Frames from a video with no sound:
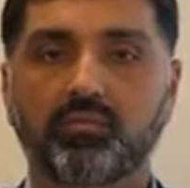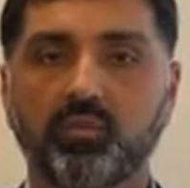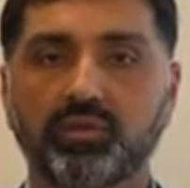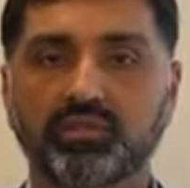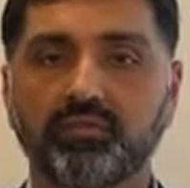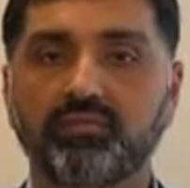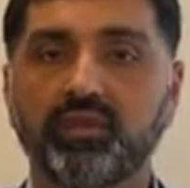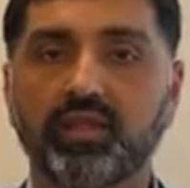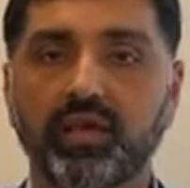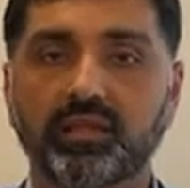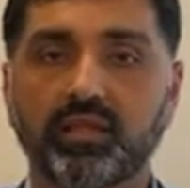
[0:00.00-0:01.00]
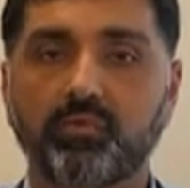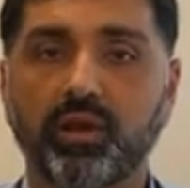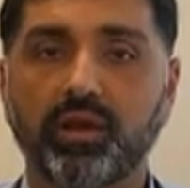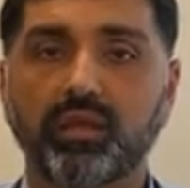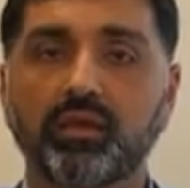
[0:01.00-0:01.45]
once I feel like they're
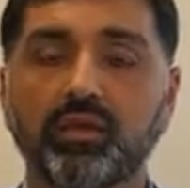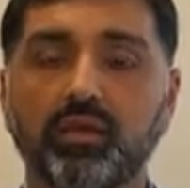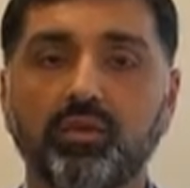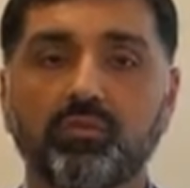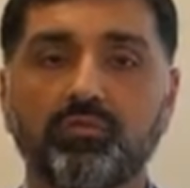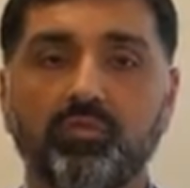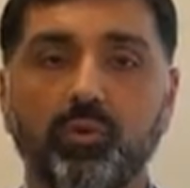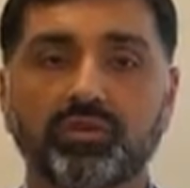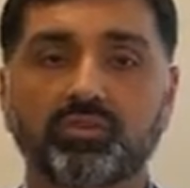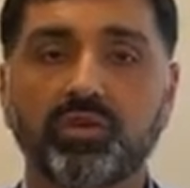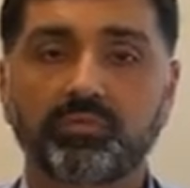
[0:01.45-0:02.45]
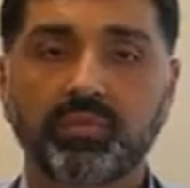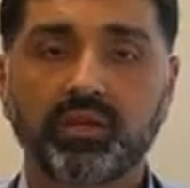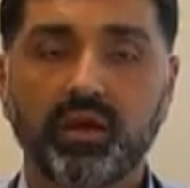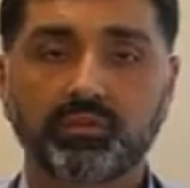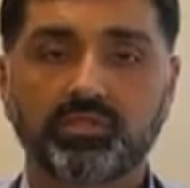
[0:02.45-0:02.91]
ready for treatment
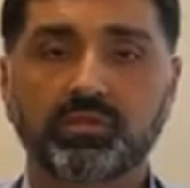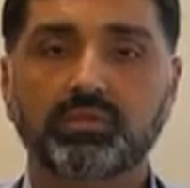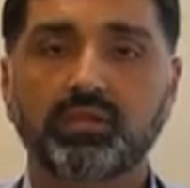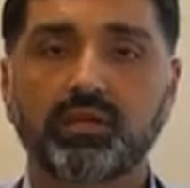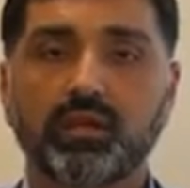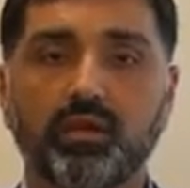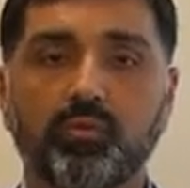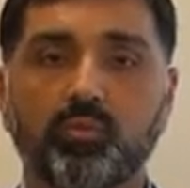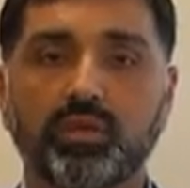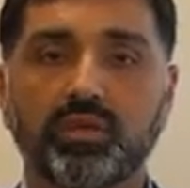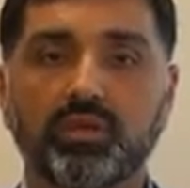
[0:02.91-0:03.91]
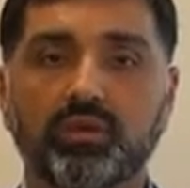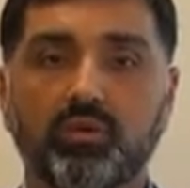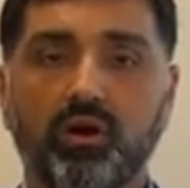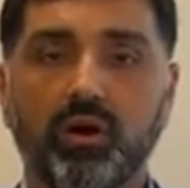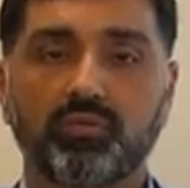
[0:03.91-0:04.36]
options, we
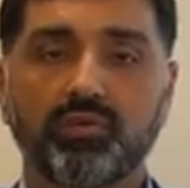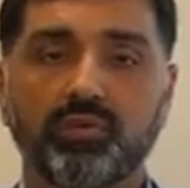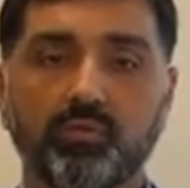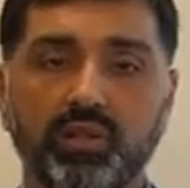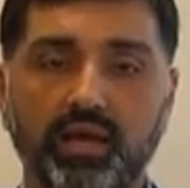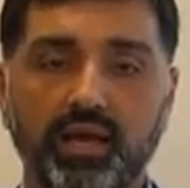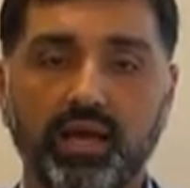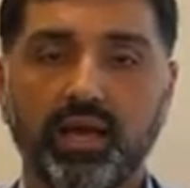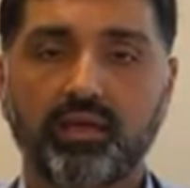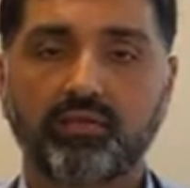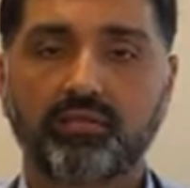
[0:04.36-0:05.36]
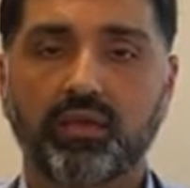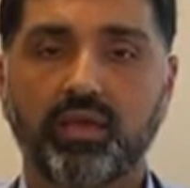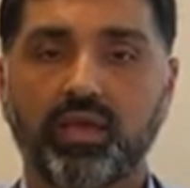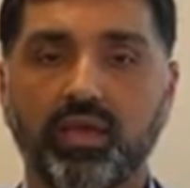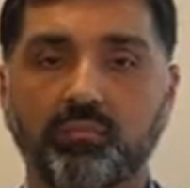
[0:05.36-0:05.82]
often will have
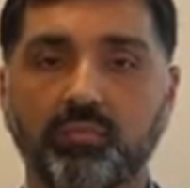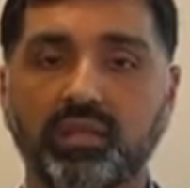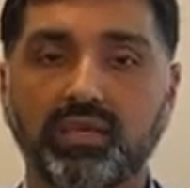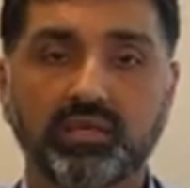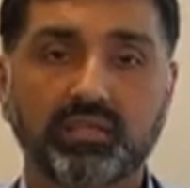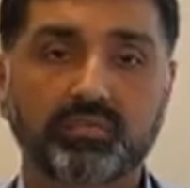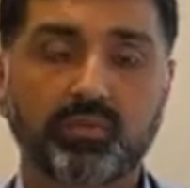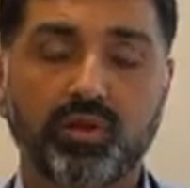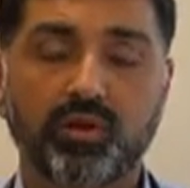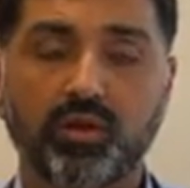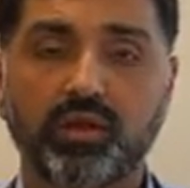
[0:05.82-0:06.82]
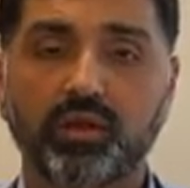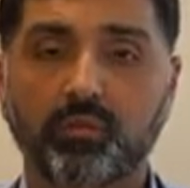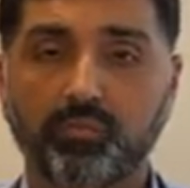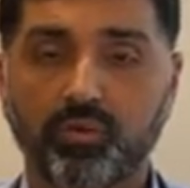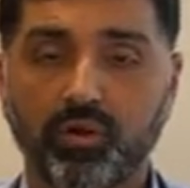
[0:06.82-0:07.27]
a multidisciplinary
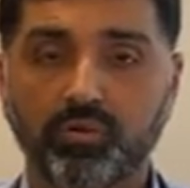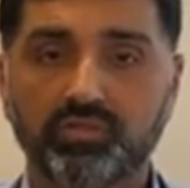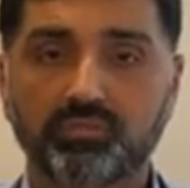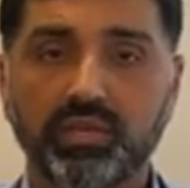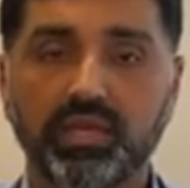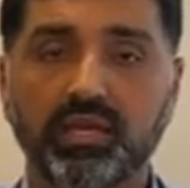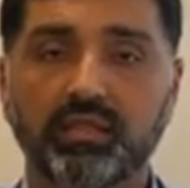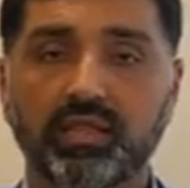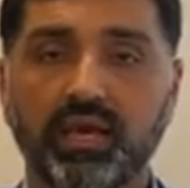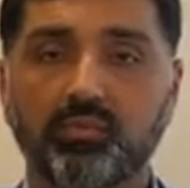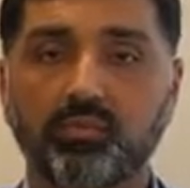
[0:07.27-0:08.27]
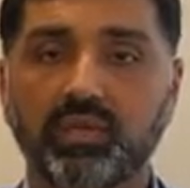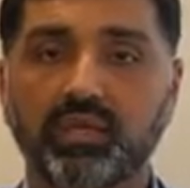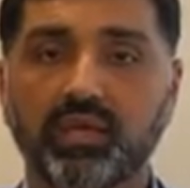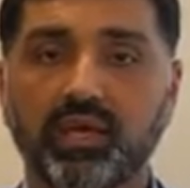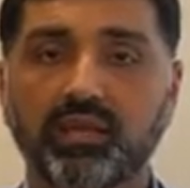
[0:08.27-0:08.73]
approach, meaning that we
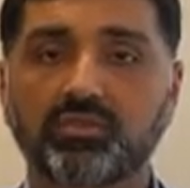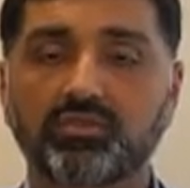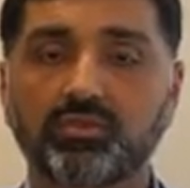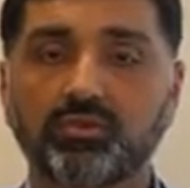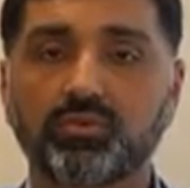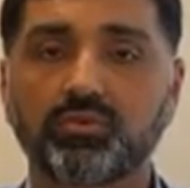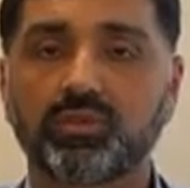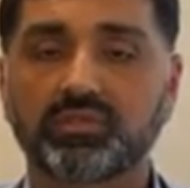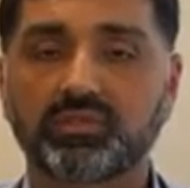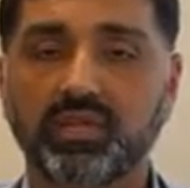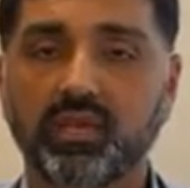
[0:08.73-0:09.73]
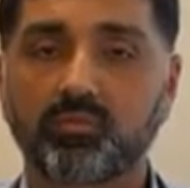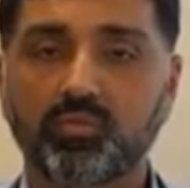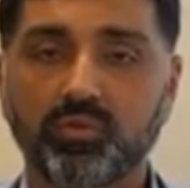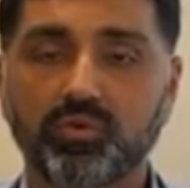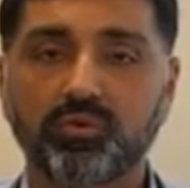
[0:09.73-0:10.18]
get into the same
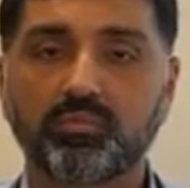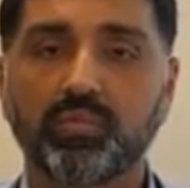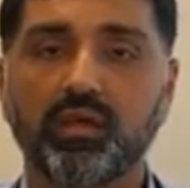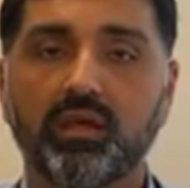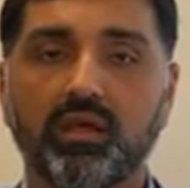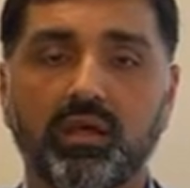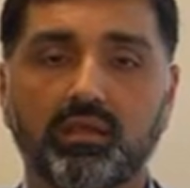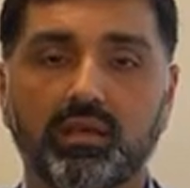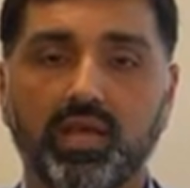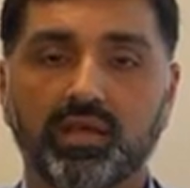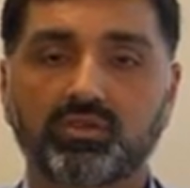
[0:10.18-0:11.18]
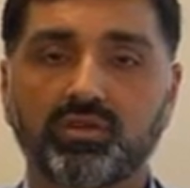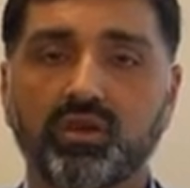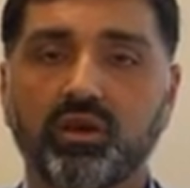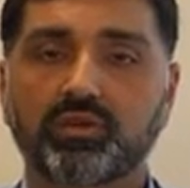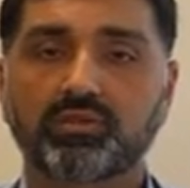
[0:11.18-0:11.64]
room, the cancer
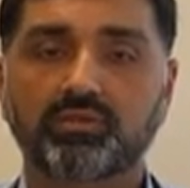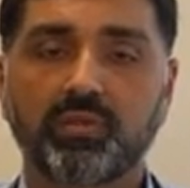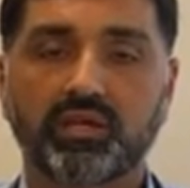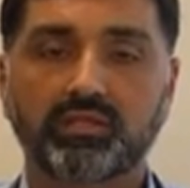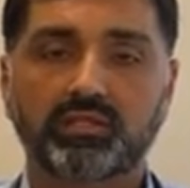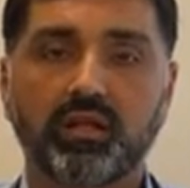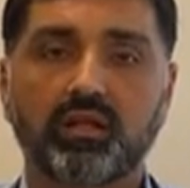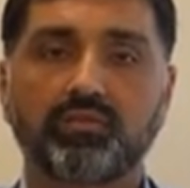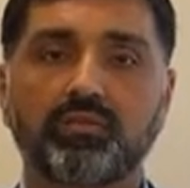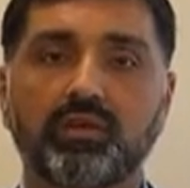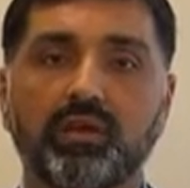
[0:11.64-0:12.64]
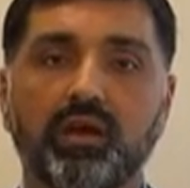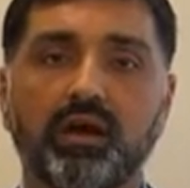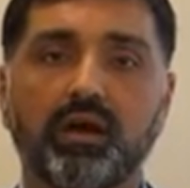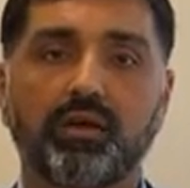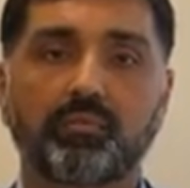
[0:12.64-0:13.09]
doctors, myself,
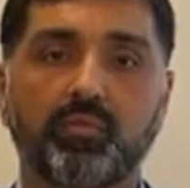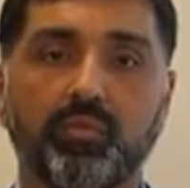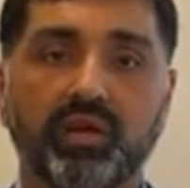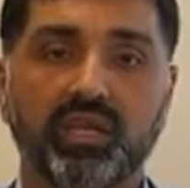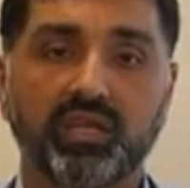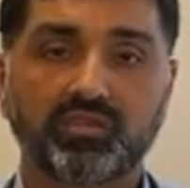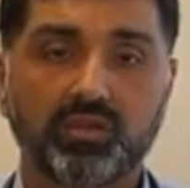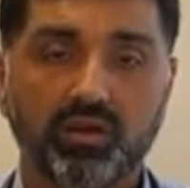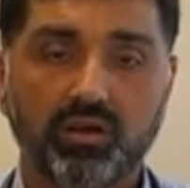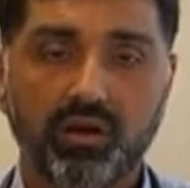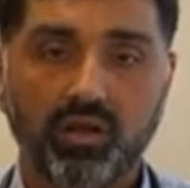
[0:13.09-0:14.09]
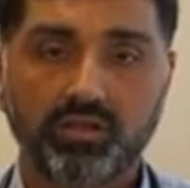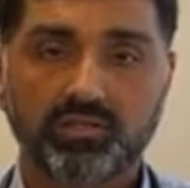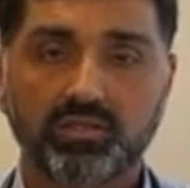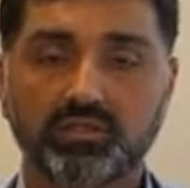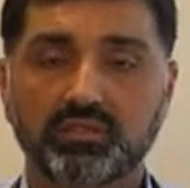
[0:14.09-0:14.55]
radiation
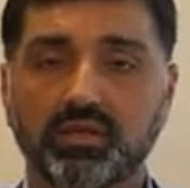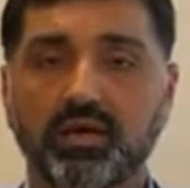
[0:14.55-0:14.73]
oncologists,